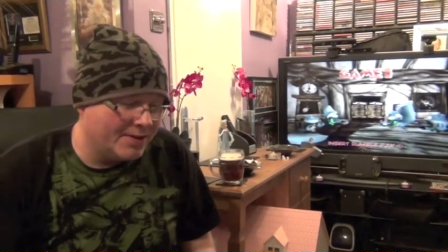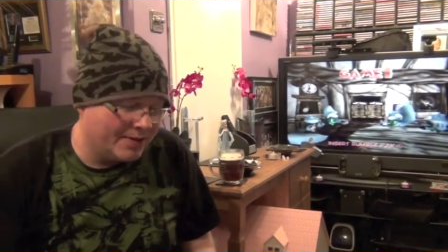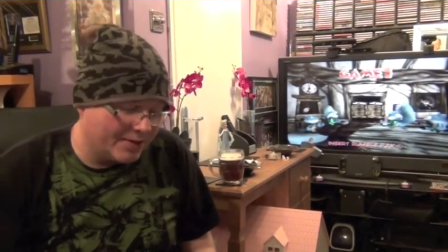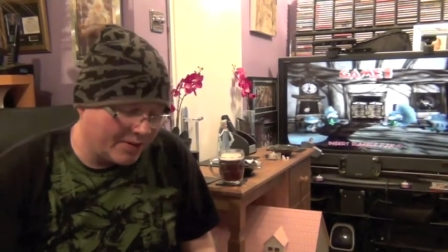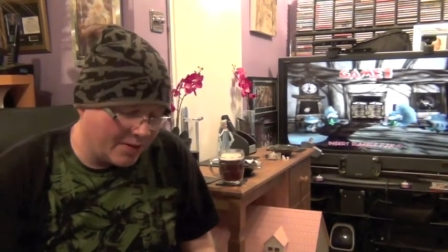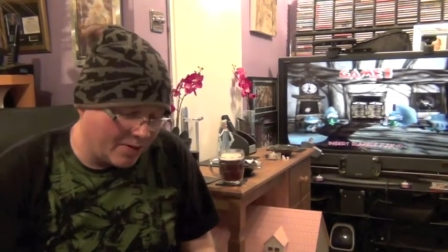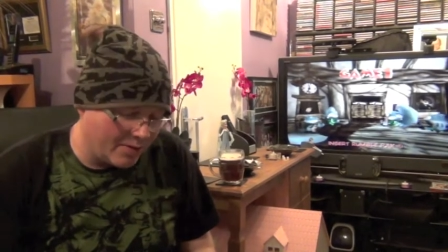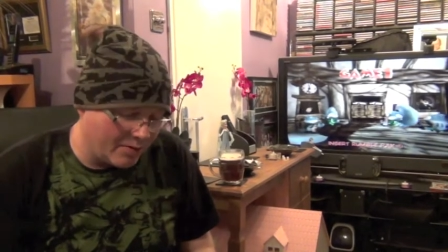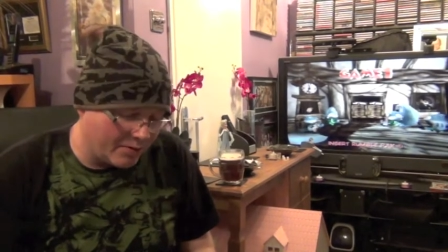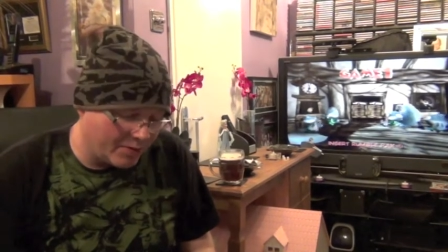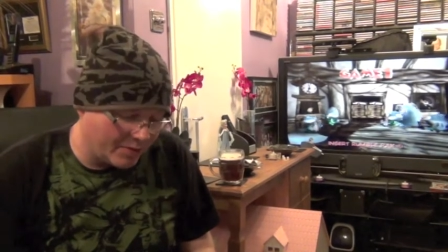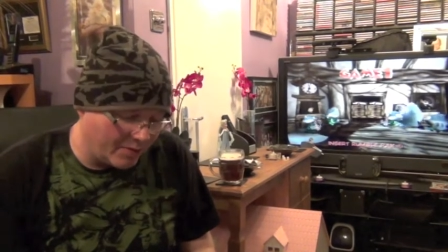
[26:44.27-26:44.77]

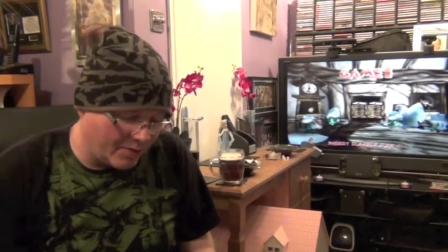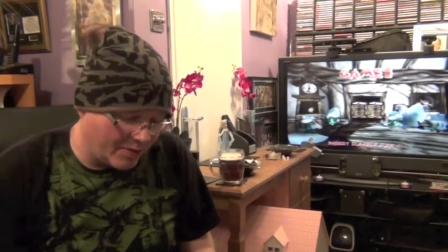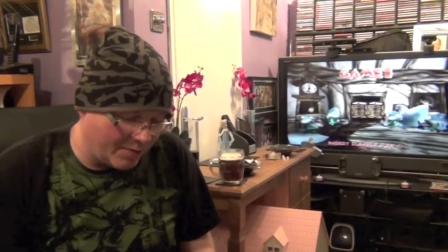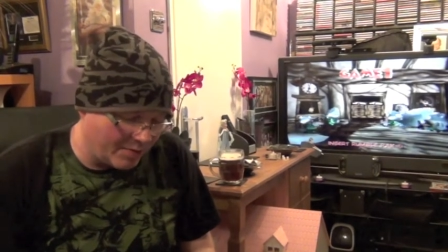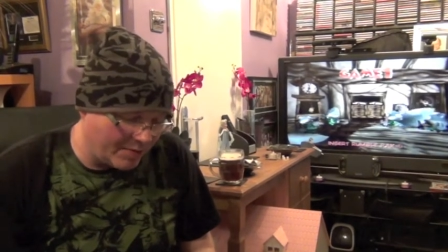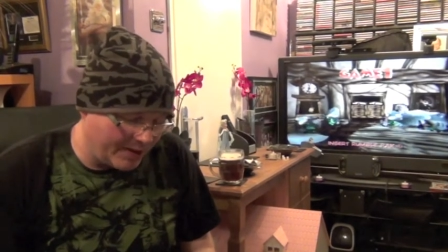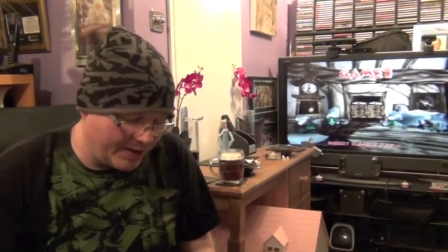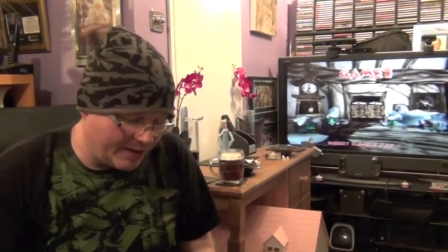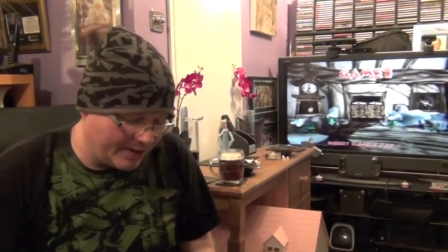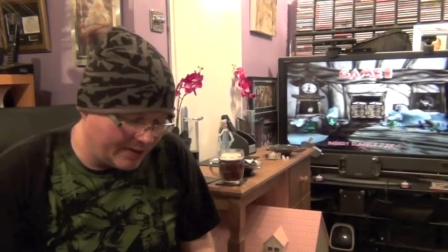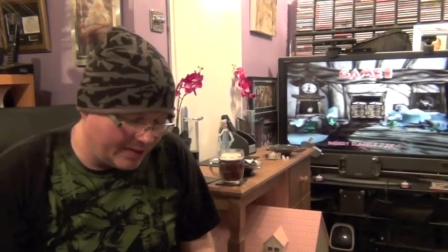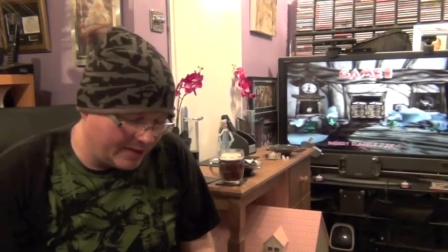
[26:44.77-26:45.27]
So I was quite
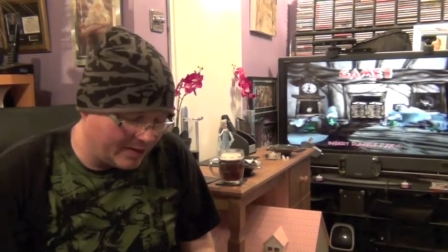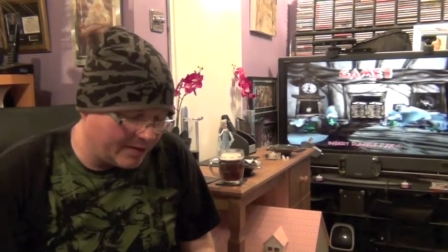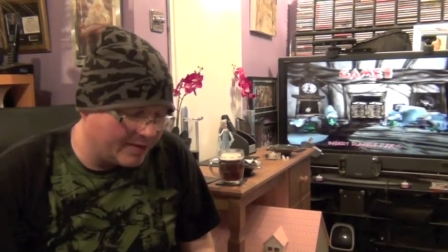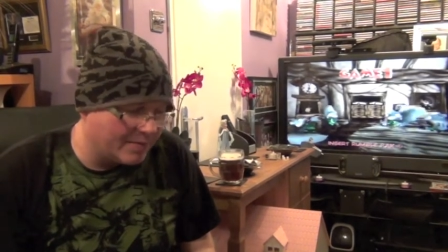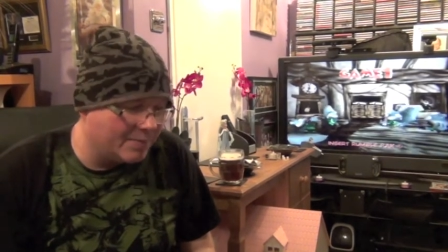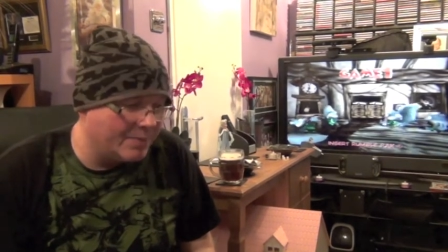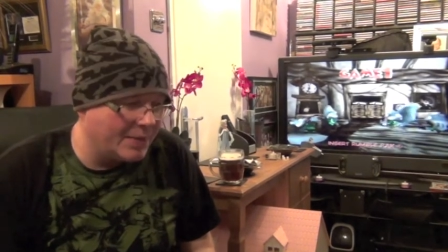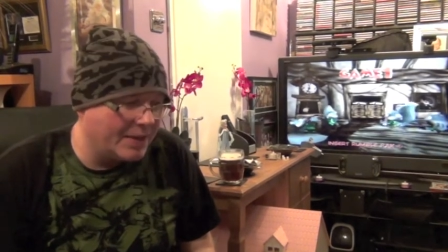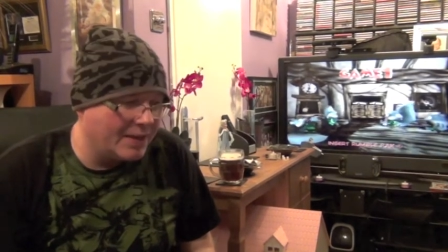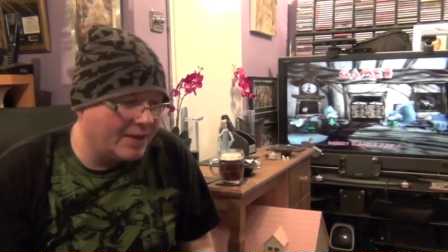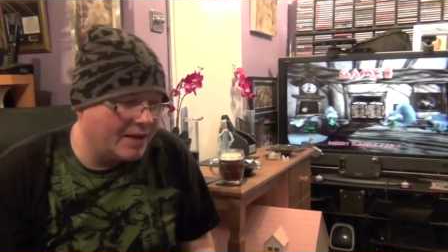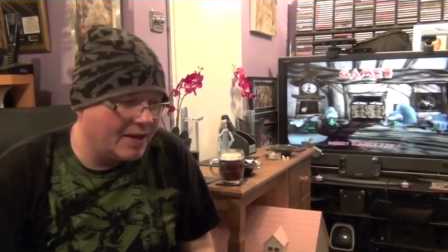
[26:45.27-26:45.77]
pleased to
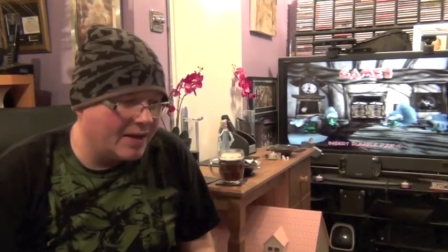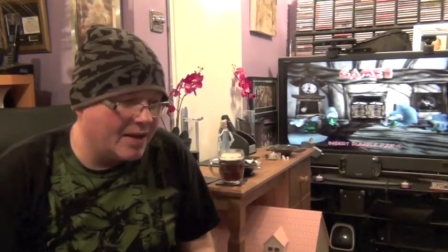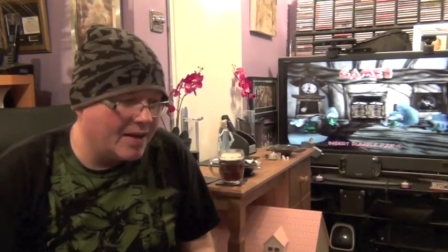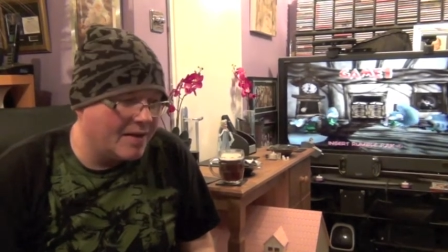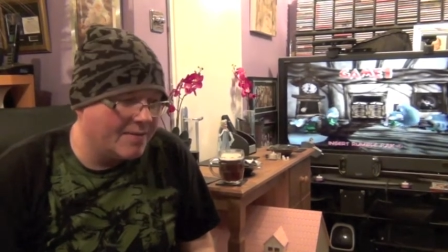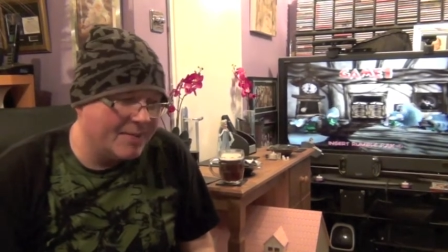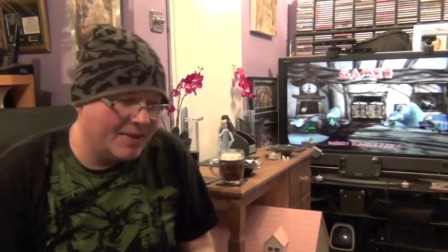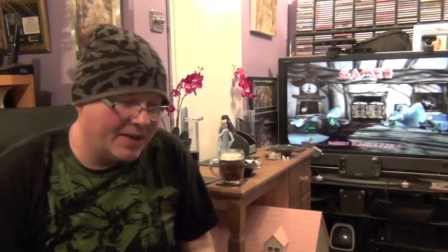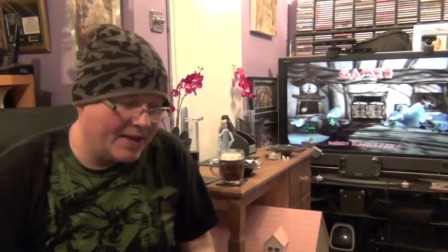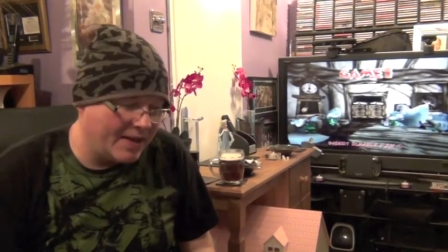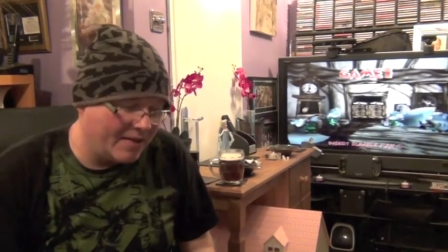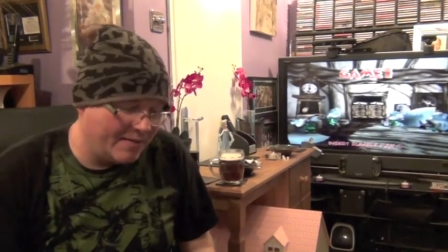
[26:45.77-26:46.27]
pick that
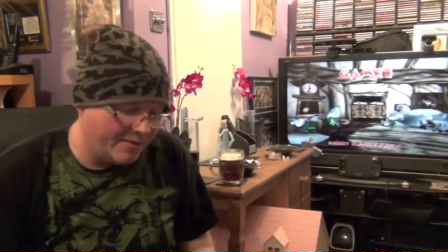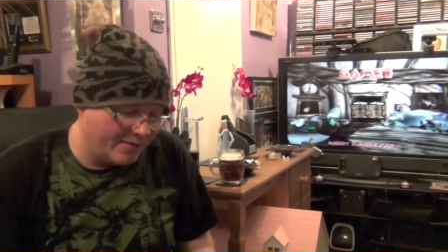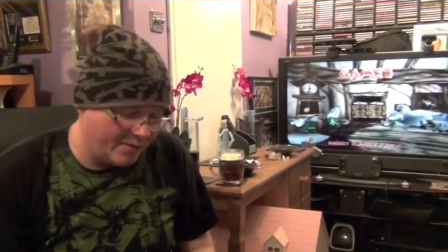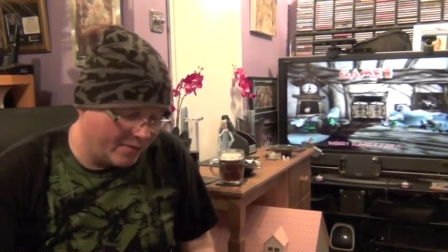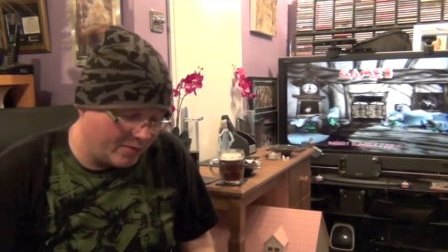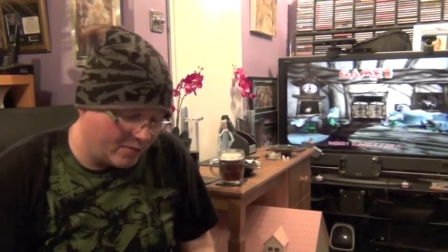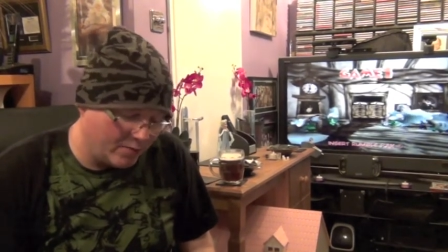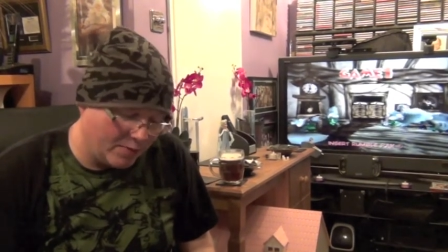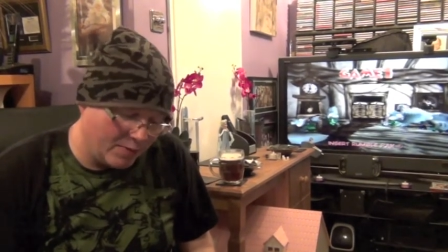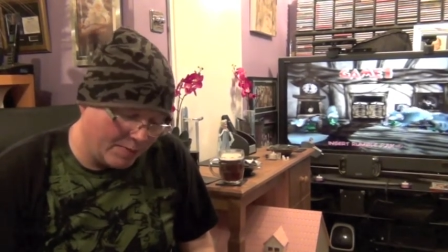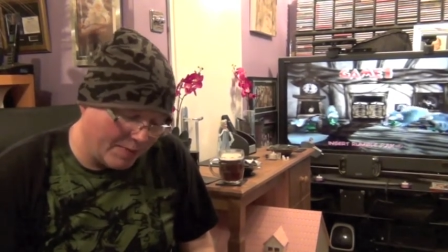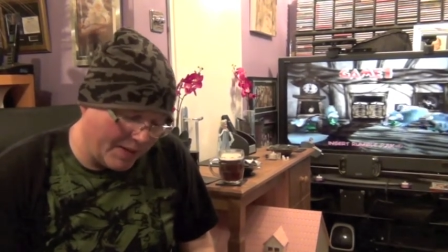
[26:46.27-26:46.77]
up again
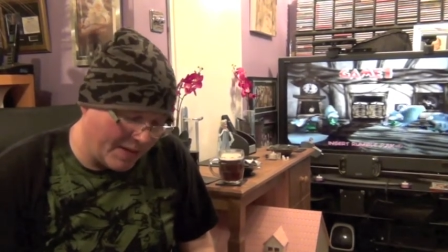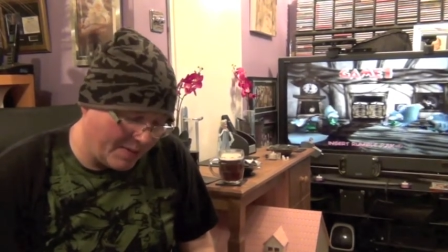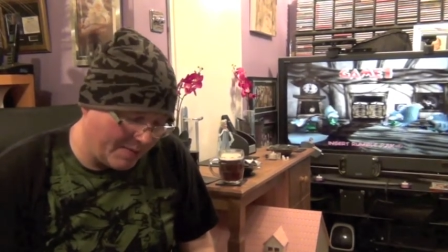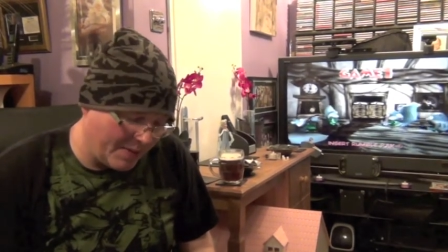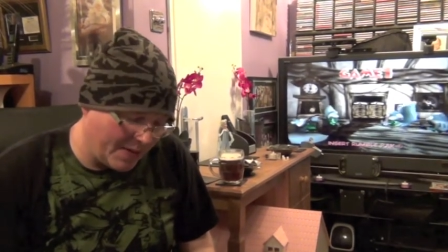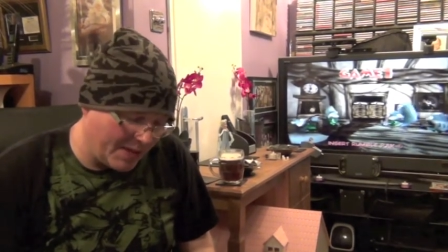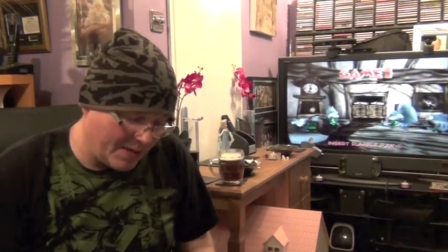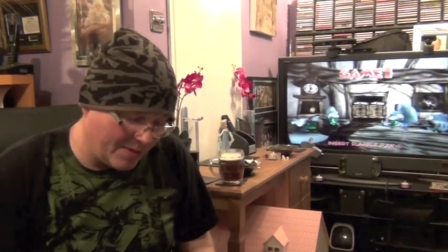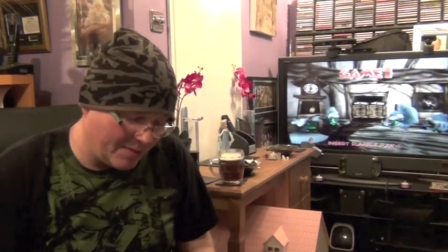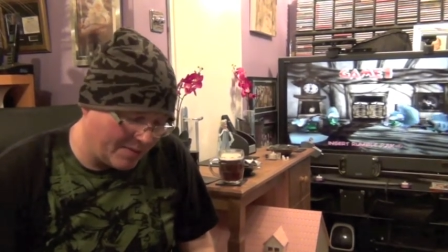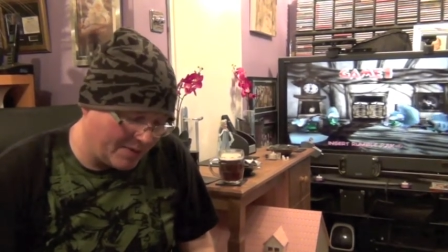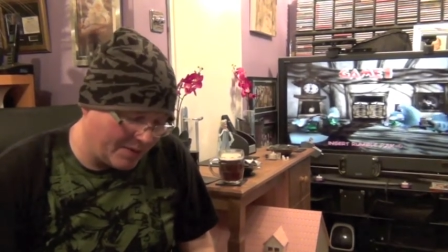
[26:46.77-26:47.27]
for about
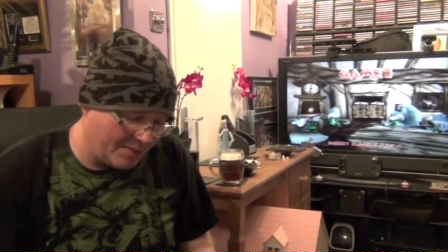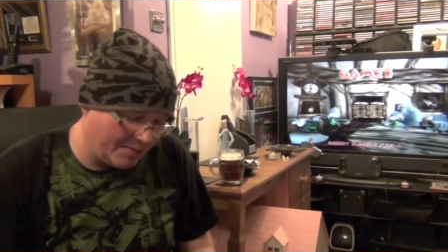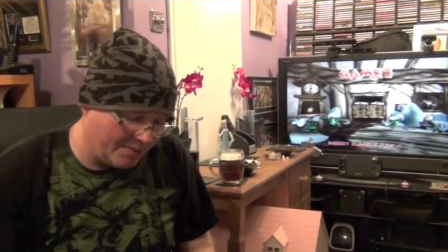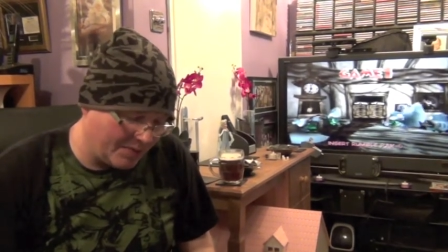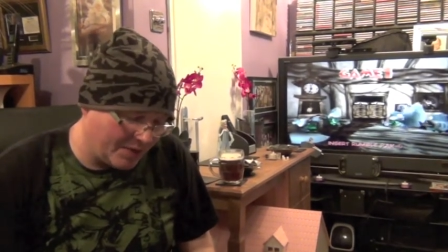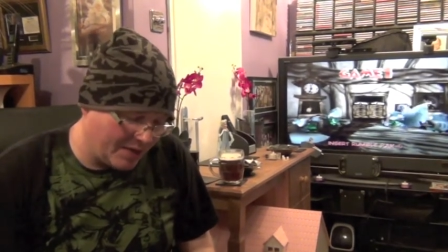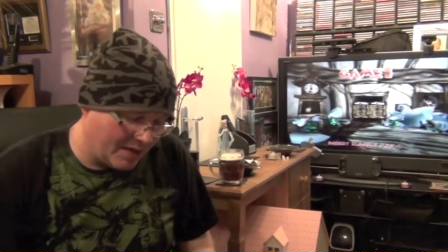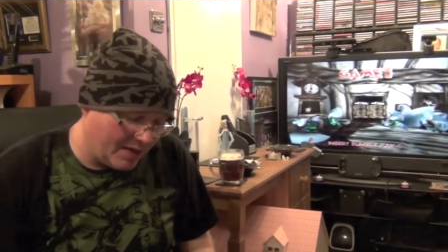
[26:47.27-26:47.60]
£1.